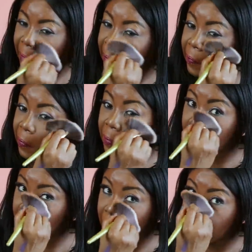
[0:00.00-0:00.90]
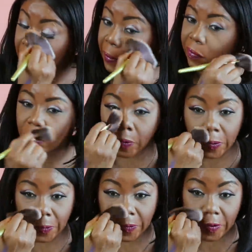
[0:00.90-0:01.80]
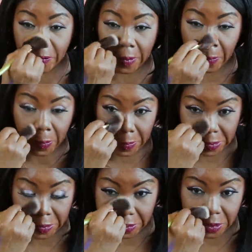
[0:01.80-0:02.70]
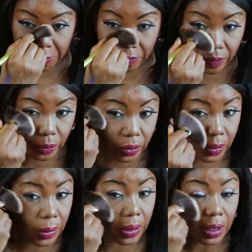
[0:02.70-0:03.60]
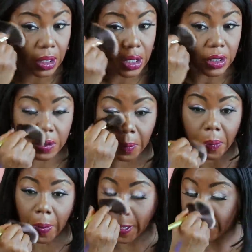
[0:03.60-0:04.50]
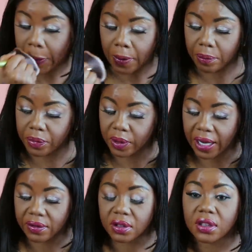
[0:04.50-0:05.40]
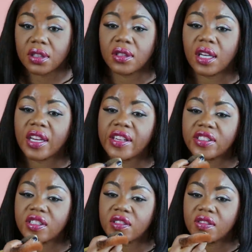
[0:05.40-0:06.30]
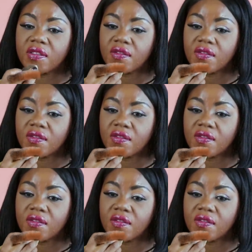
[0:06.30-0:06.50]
that's gonna do it. That's gonna do just what I wanted it to do. To brighten up without looking ashy.